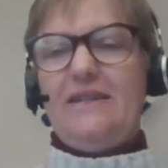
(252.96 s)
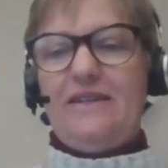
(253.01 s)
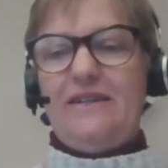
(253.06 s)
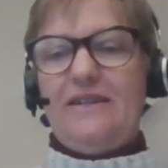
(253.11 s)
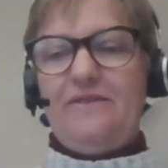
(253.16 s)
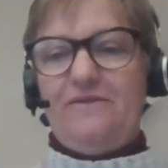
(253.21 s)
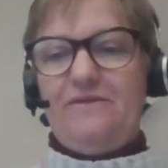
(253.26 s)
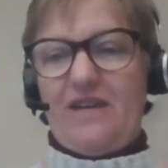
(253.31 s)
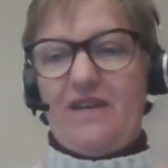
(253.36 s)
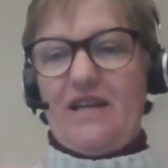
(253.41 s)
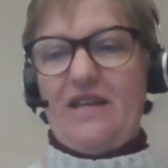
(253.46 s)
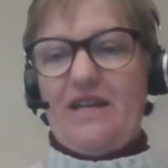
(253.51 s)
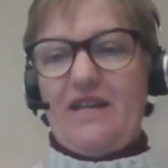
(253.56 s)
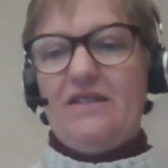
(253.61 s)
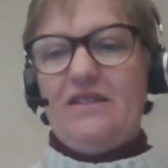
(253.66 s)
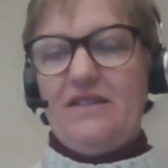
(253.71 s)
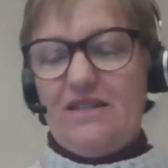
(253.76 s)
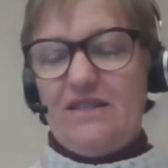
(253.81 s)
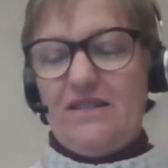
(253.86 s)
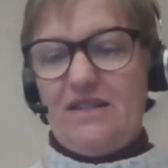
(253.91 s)

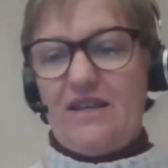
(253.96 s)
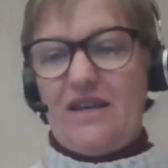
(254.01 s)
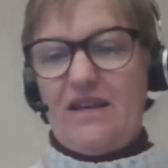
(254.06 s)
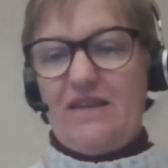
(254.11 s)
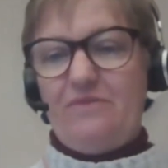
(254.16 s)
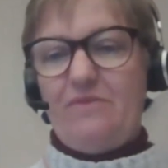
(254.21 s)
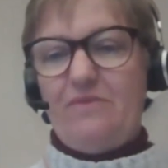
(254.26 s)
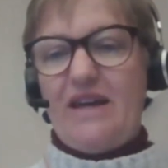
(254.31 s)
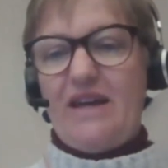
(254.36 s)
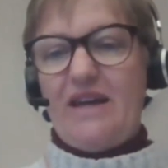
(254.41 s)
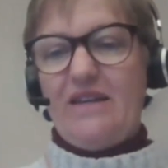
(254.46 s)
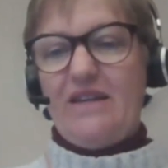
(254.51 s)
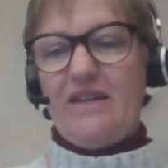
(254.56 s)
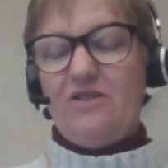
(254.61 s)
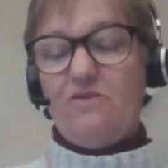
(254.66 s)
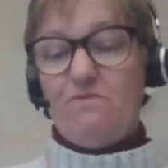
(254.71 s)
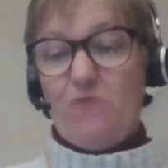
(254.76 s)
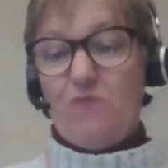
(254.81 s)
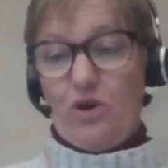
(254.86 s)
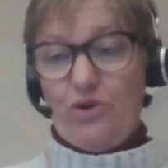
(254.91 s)
advance and make the
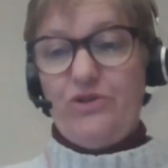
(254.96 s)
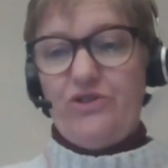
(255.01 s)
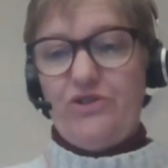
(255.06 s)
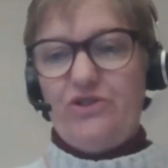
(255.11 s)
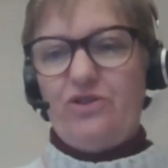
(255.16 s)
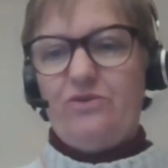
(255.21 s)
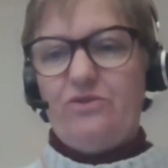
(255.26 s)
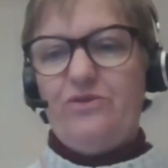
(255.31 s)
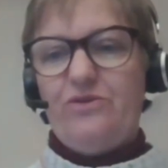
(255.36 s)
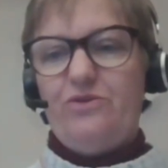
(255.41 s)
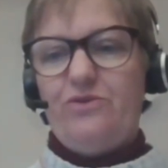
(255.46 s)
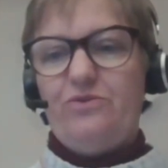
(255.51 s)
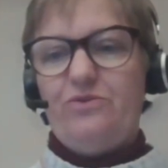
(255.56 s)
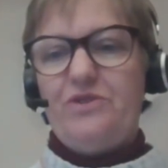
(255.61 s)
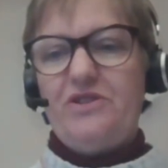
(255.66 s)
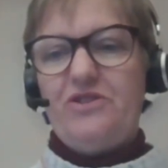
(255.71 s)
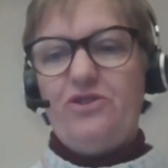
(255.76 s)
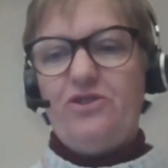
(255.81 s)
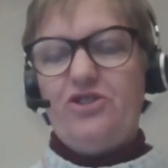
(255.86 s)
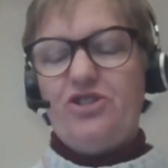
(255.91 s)
most of the
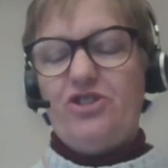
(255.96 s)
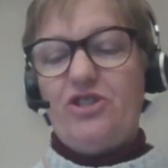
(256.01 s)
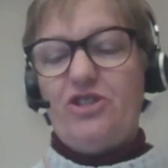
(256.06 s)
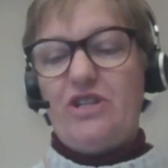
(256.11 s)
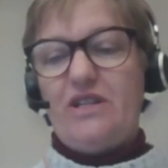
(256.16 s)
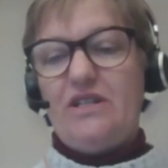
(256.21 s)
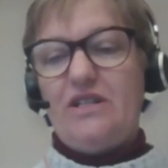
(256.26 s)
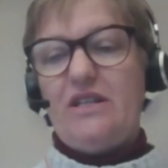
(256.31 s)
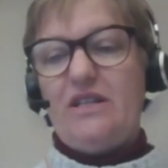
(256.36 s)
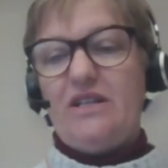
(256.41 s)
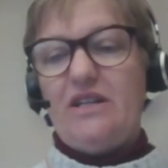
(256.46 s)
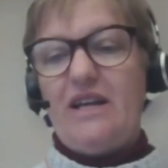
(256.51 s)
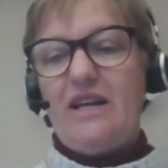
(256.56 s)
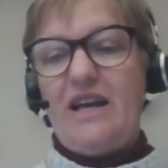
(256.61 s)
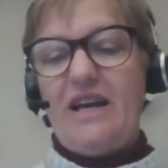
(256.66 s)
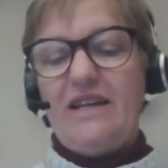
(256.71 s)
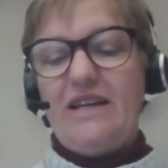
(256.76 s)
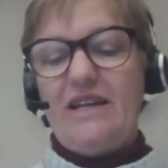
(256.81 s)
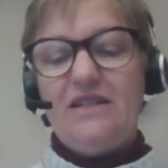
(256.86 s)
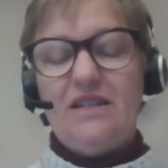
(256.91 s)
research that I
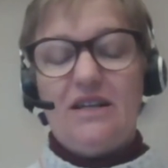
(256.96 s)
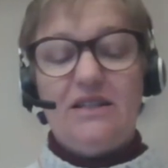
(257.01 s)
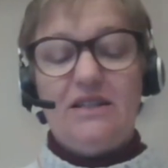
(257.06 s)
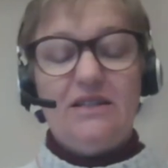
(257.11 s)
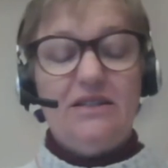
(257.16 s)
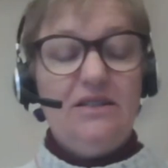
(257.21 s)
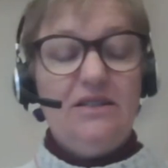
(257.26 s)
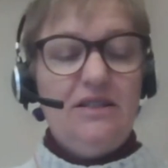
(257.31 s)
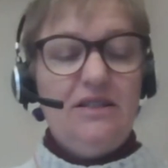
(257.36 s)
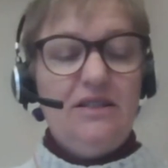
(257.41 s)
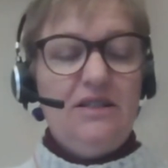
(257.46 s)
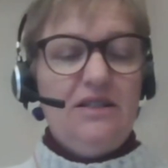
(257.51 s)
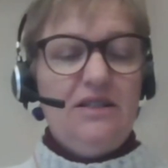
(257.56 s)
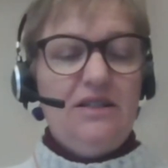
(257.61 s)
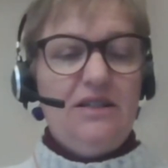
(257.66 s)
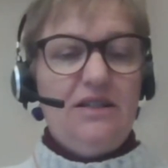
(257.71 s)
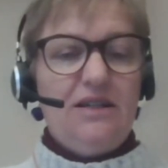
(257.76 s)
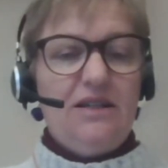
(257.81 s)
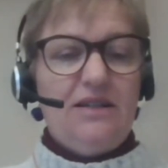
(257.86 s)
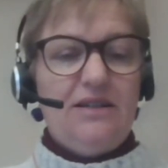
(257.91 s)
had done.
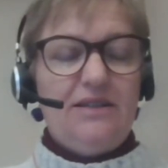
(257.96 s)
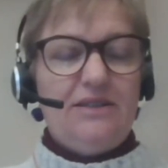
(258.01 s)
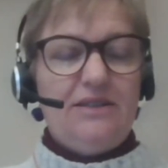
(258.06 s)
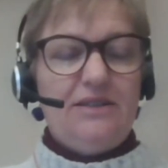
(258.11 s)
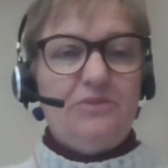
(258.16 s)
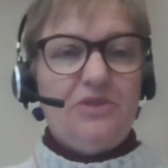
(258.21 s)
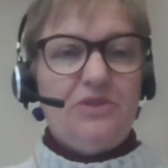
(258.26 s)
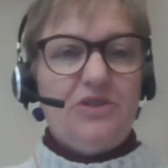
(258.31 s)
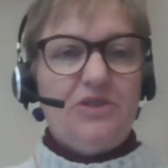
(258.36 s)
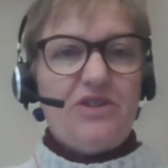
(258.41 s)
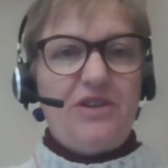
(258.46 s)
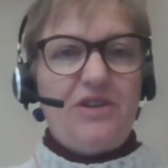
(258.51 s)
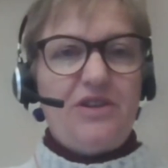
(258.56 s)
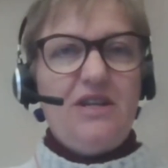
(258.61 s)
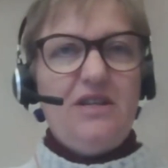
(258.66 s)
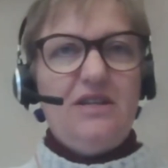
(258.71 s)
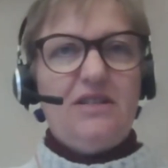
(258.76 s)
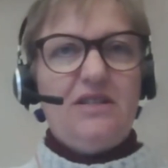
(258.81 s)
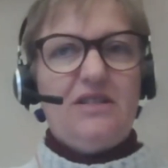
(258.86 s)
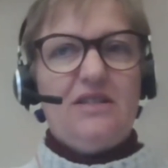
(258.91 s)
Because I
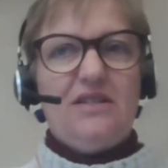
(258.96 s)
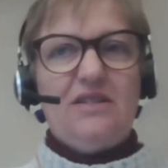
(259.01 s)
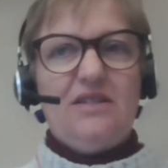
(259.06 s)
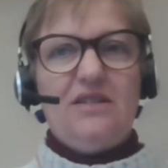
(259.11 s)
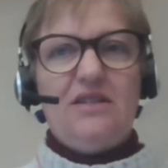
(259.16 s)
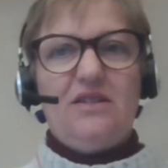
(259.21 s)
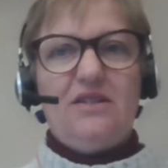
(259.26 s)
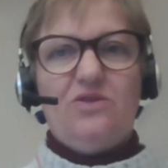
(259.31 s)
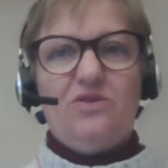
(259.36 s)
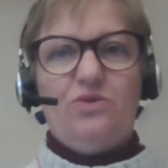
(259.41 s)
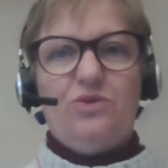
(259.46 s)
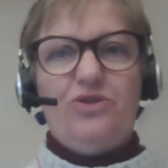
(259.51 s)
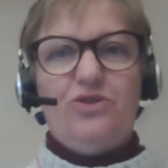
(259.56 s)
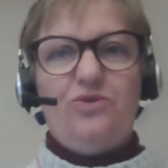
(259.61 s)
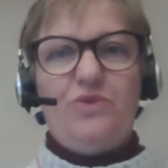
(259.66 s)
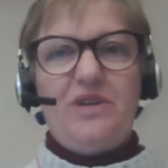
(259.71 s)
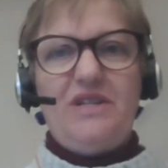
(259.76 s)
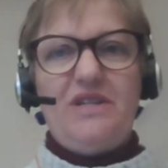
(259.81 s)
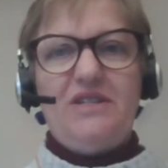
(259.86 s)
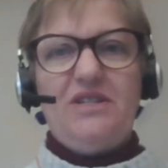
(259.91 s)
think it's all
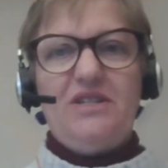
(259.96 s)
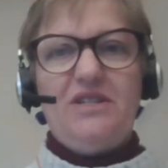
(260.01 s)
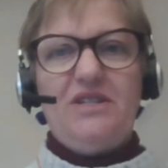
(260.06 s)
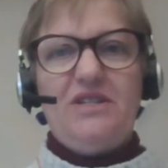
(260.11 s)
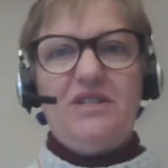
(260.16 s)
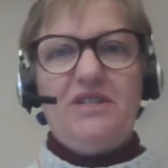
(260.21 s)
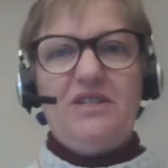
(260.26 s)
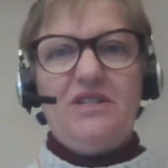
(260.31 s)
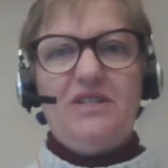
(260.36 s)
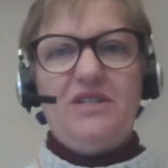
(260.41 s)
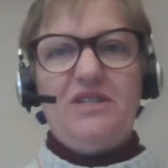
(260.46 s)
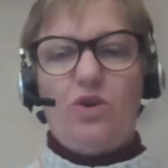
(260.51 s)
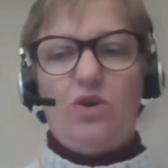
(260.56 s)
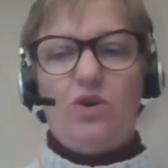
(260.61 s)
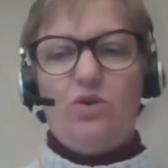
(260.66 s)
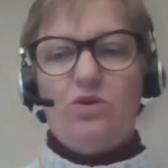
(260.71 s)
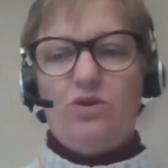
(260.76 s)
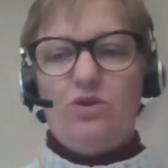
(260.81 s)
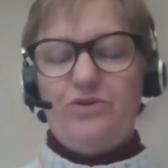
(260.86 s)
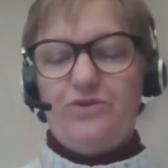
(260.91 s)
too easy to just
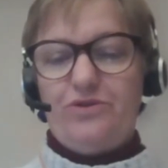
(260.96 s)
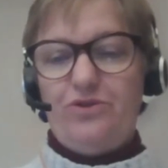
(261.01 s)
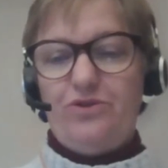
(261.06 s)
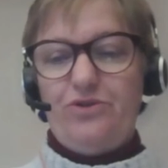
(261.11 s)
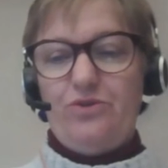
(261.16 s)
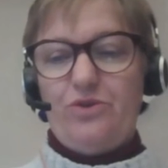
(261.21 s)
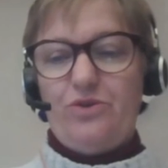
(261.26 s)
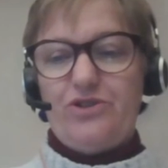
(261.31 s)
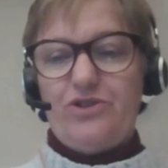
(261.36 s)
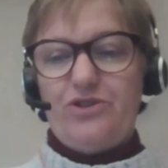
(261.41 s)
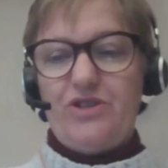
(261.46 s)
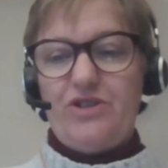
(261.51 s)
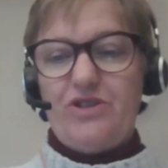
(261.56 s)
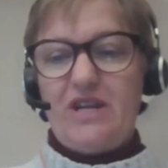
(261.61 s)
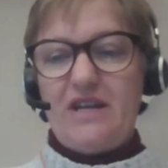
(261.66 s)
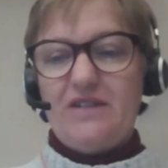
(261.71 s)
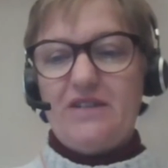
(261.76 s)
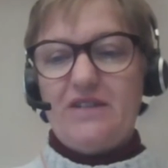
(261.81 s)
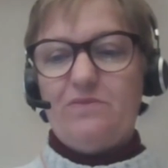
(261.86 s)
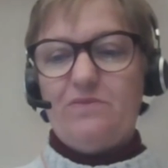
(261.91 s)
roll on through onto the
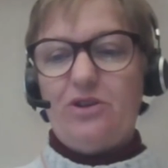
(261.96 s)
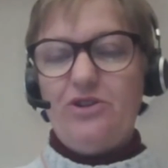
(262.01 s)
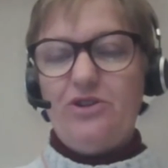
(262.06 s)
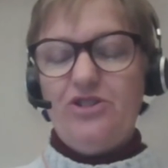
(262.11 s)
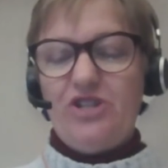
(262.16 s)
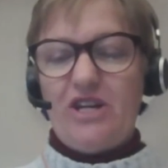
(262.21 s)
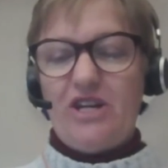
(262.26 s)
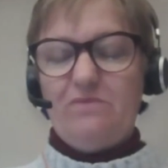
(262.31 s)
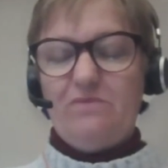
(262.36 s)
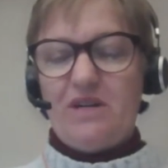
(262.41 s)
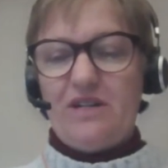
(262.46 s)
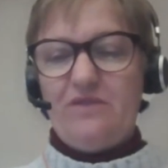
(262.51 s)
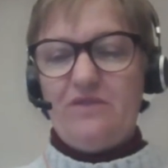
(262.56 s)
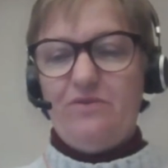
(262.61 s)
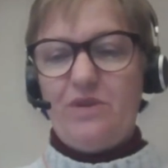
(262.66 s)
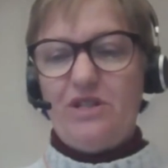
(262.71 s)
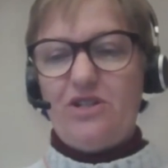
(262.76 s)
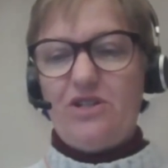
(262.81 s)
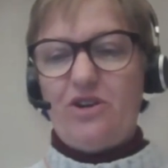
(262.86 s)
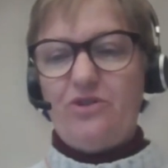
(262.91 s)
next project. But
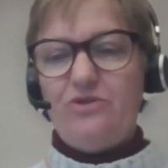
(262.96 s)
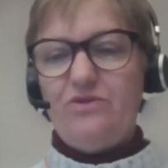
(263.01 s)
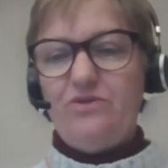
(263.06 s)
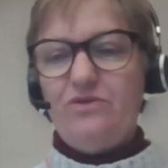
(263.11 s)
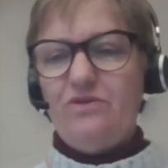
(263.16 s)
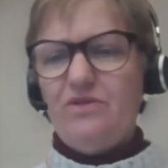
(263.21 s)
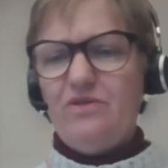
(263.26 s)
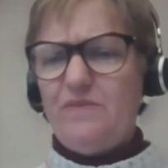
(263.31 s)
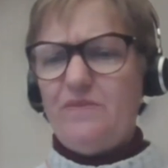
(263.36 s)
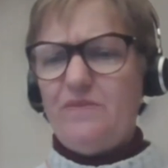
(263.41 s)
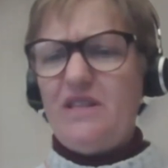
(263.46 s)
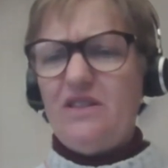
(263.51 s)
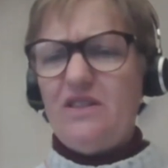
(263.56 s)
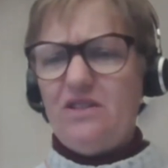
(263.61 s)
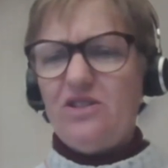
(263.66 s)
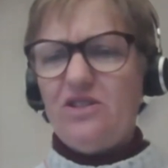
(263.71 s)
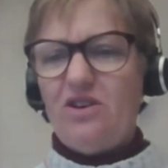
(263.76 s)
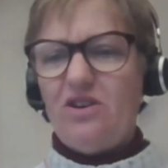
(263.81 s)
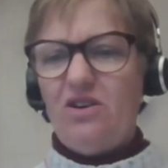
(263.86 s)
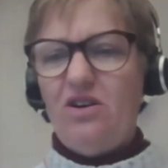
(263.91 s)
if we don't spend
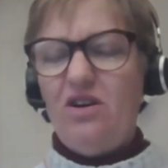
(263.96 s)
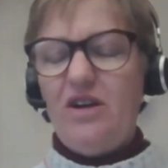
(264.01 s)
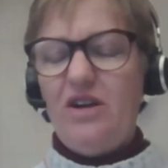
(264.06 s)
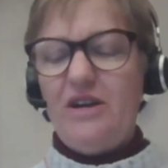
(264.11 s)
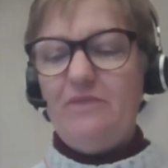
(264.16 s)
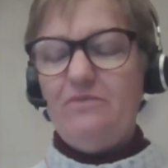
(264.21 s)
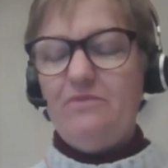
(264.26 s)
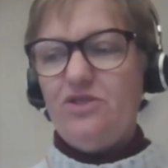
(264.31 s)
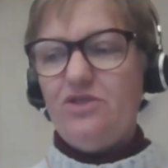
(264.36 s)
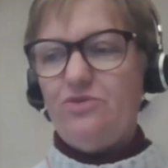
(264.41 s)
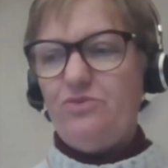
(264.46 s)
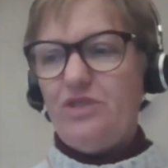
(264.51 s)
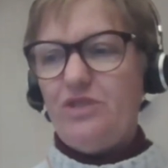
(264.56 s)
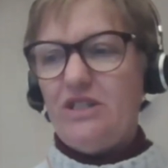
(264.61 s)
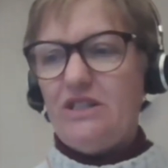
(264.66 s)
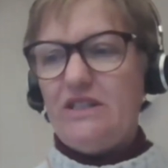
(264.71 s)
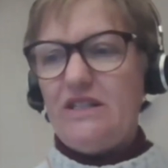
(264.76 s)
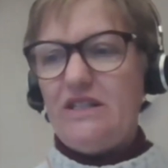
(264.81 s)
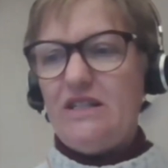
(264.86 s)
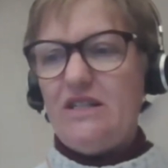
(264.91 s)
the time to
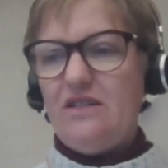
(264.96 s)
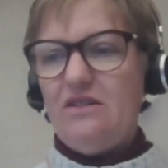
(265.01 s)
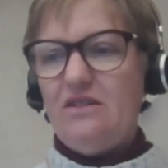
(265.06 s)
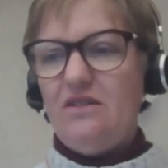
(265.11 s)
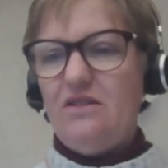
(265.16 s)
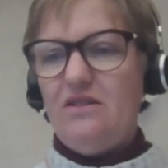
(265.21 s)
really